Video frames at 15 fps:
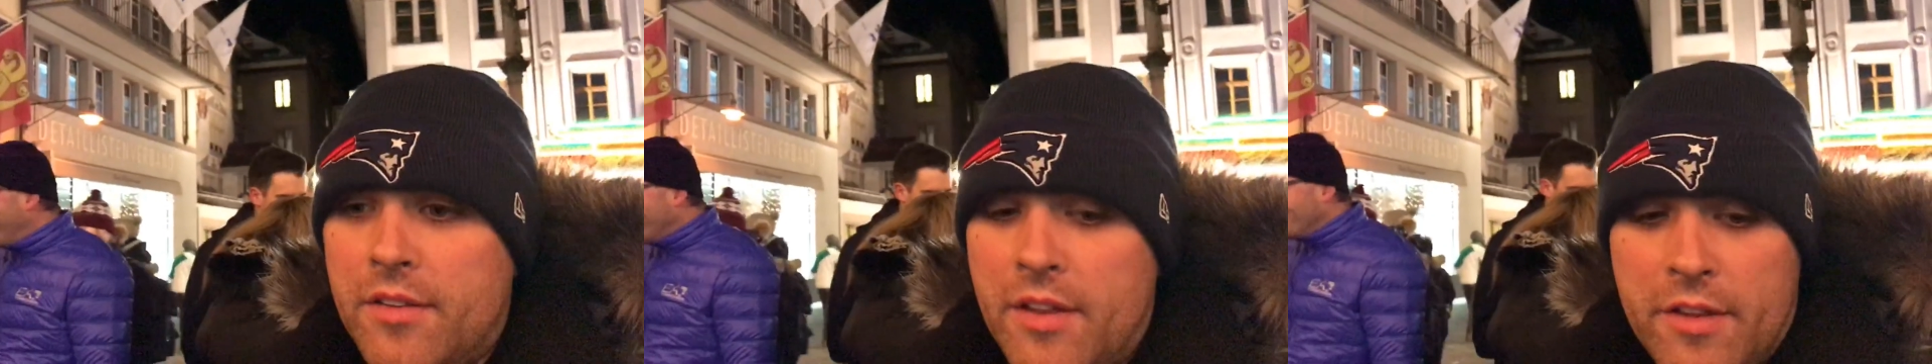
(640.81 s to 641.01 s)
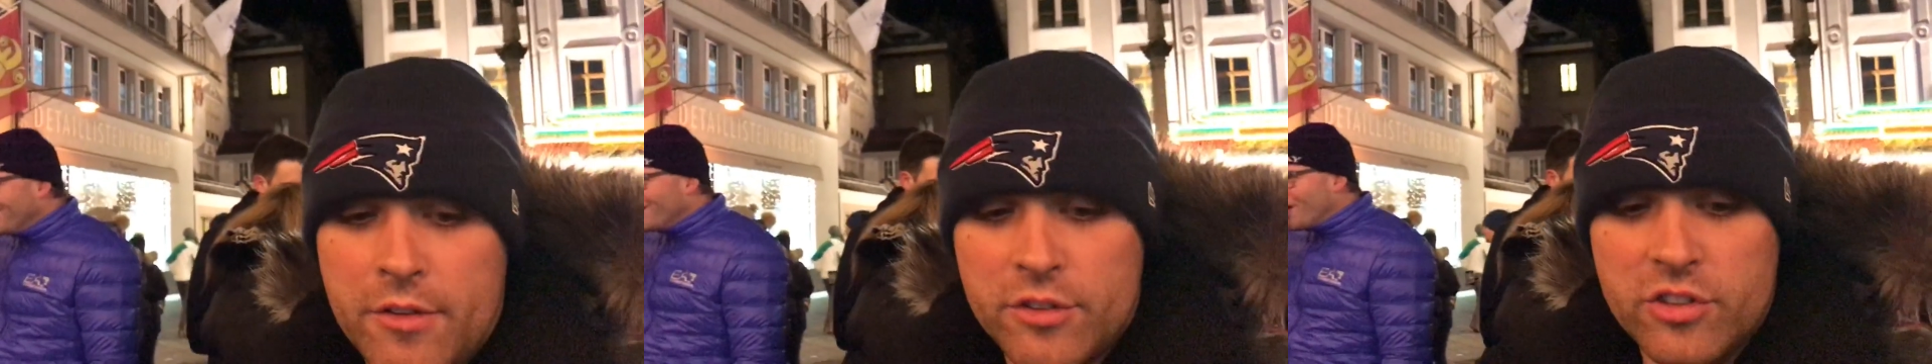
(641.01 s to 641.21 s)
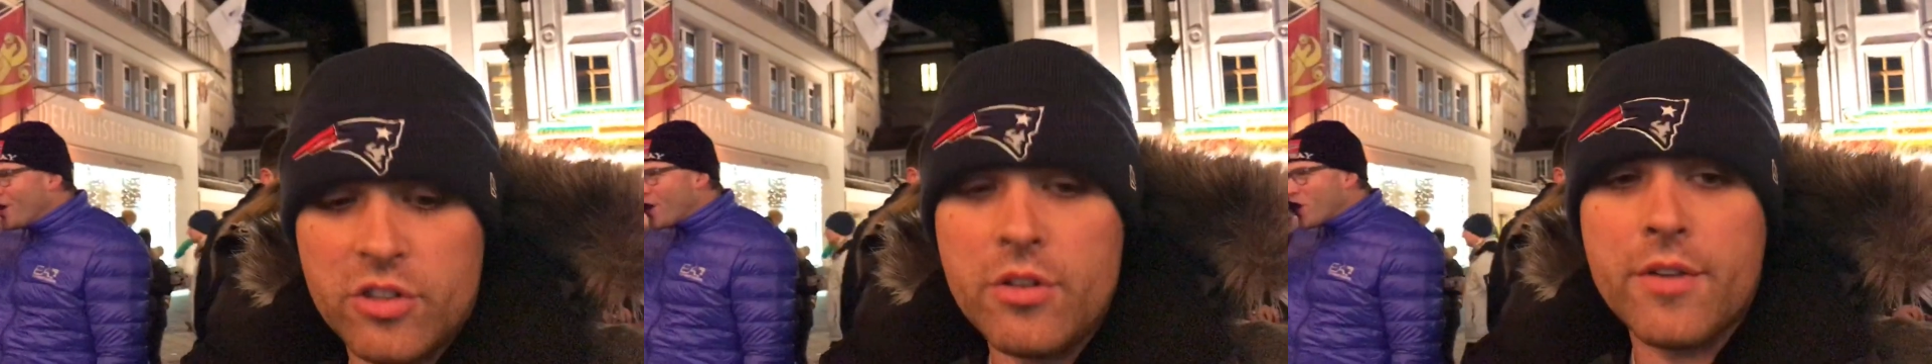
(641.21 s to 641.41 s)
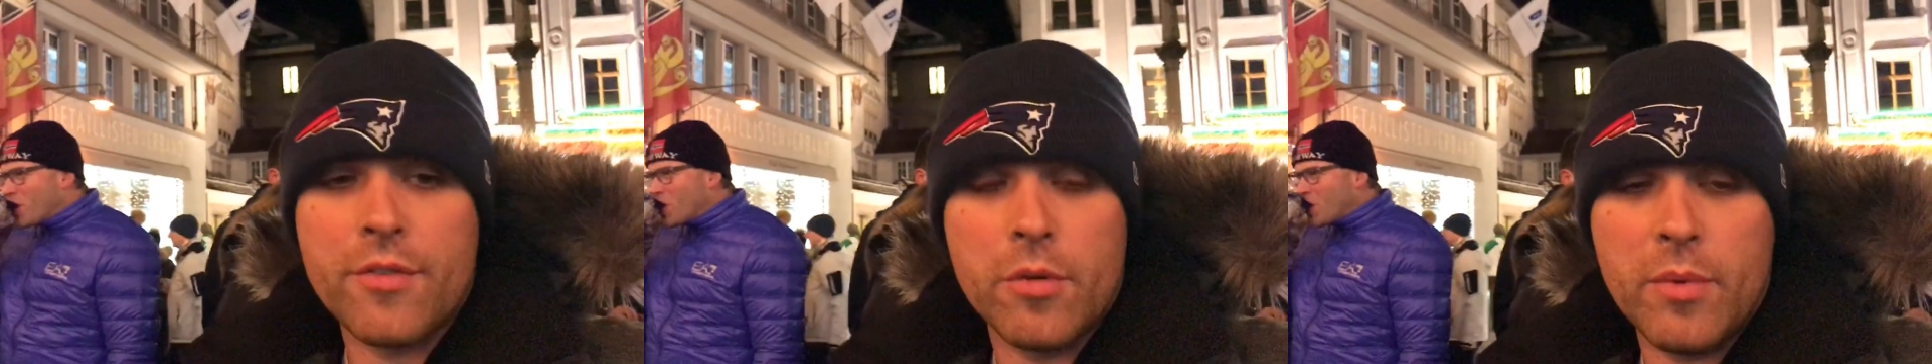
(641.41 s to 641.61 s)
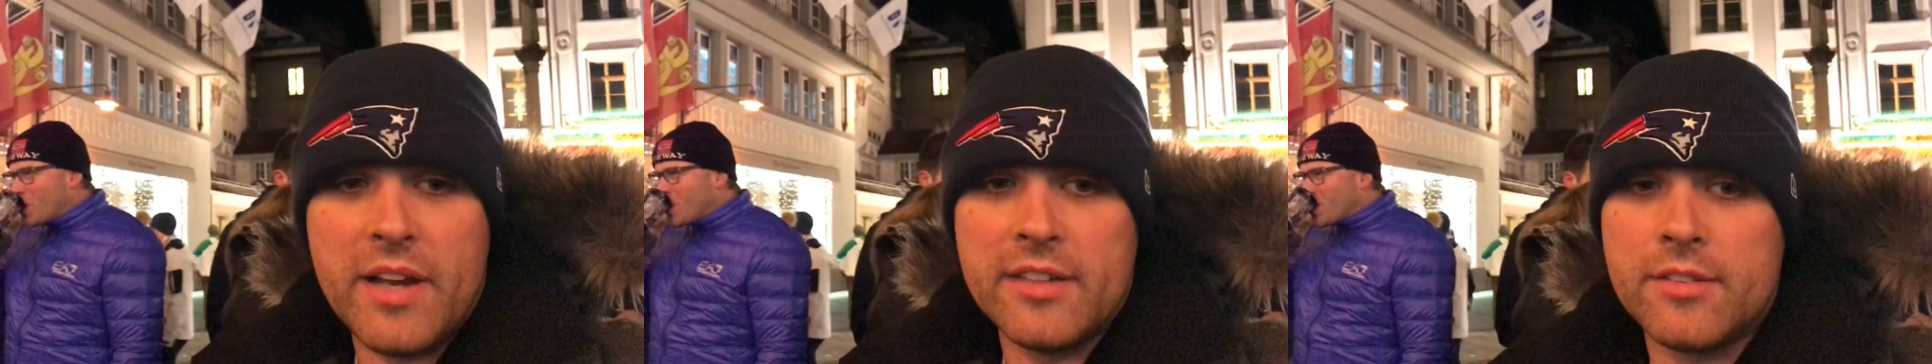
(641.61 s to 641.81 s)
there's two
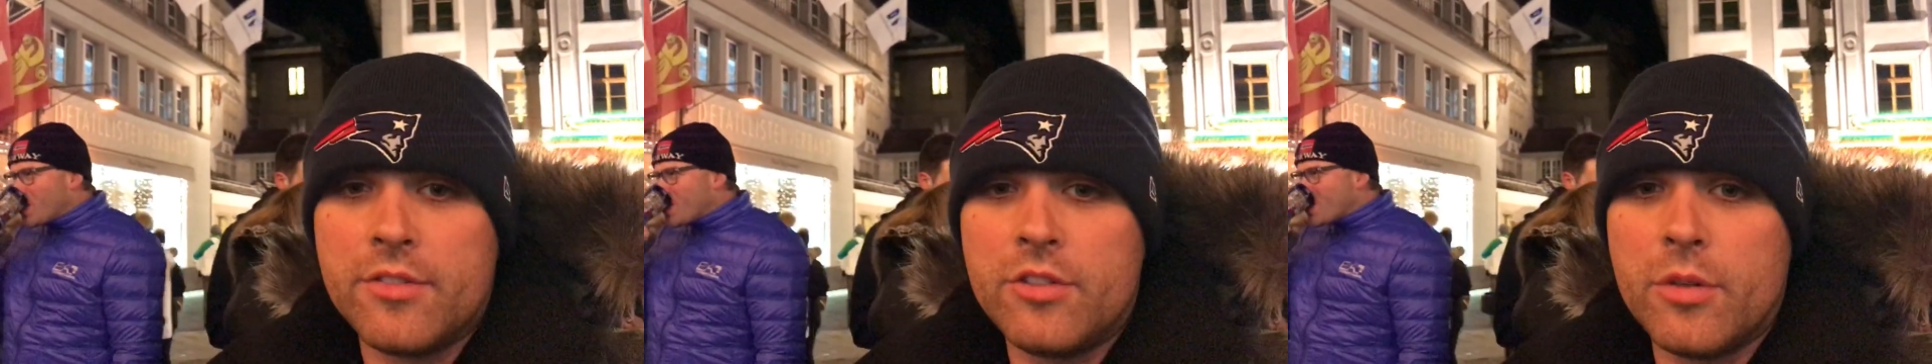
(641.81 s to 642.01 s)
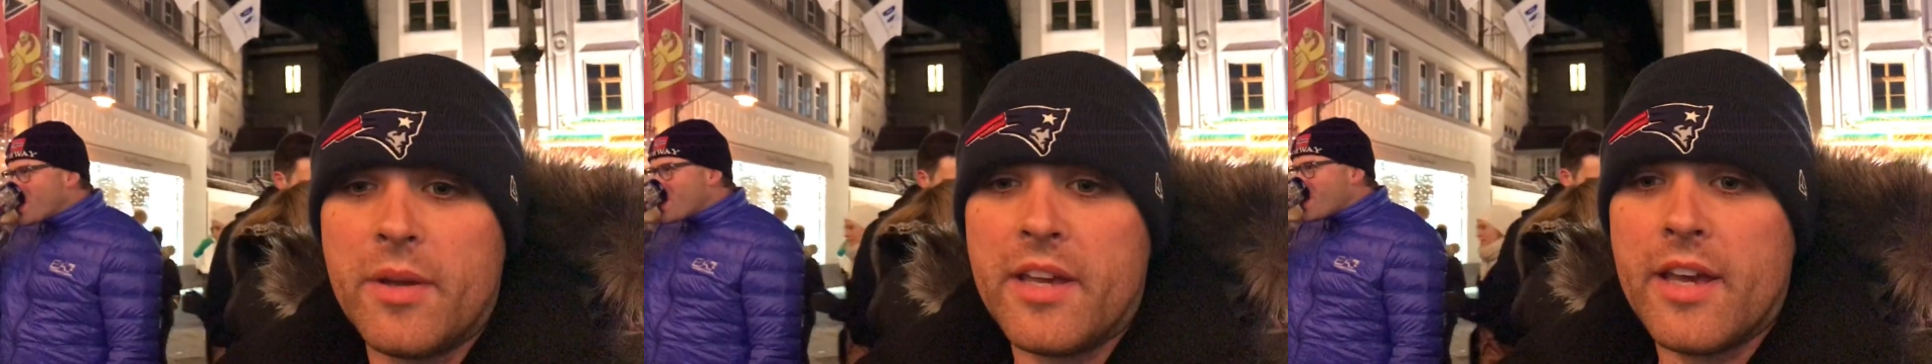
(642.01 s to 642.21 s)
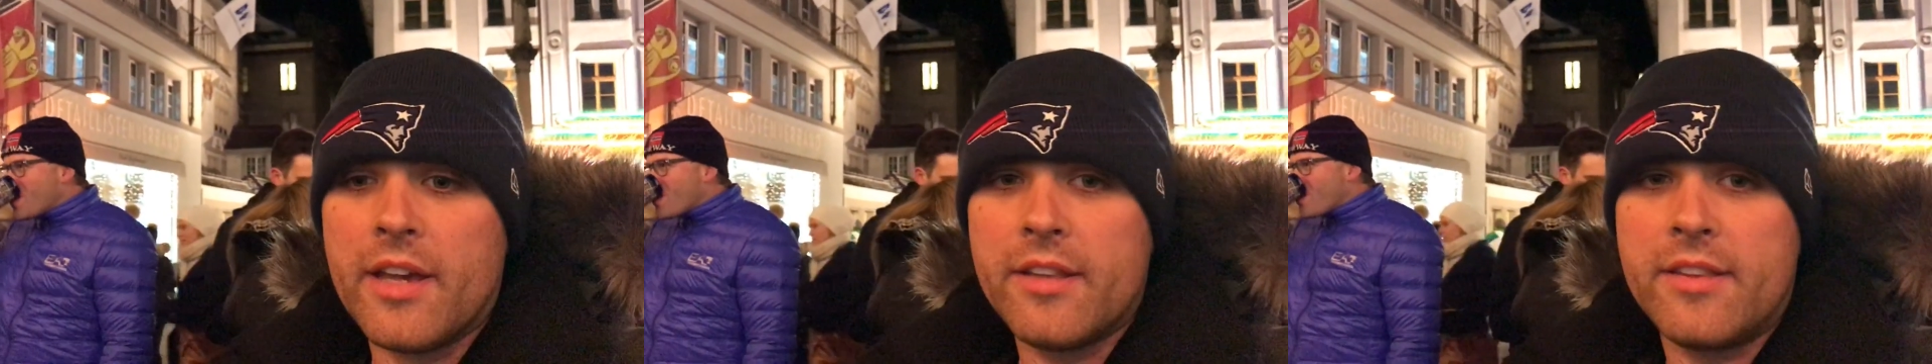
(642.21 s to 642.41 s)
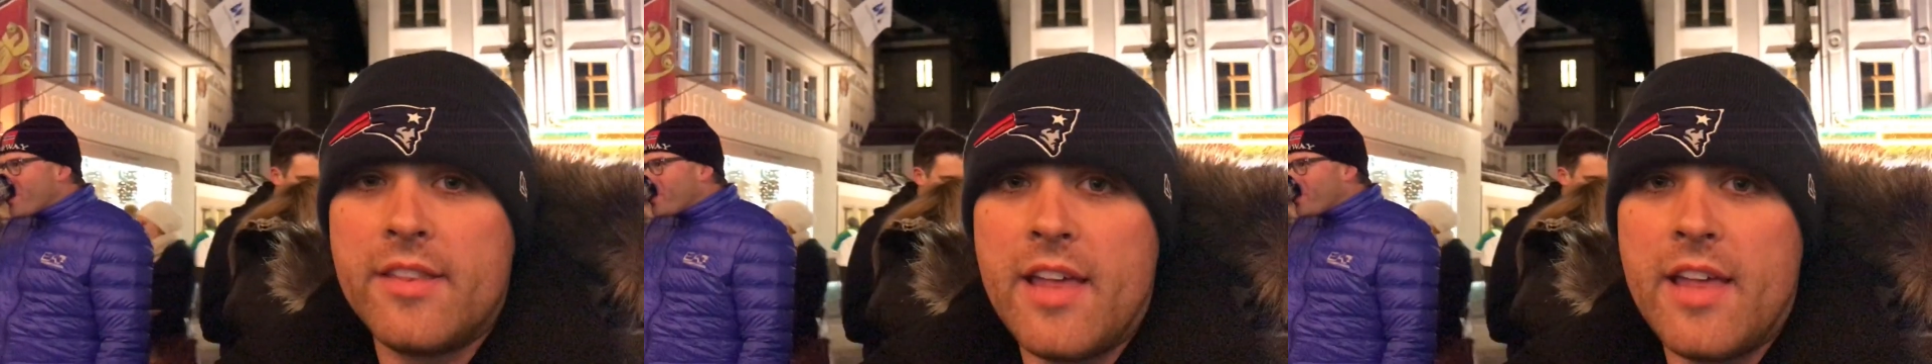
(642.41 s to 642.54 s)
different ways of doing it.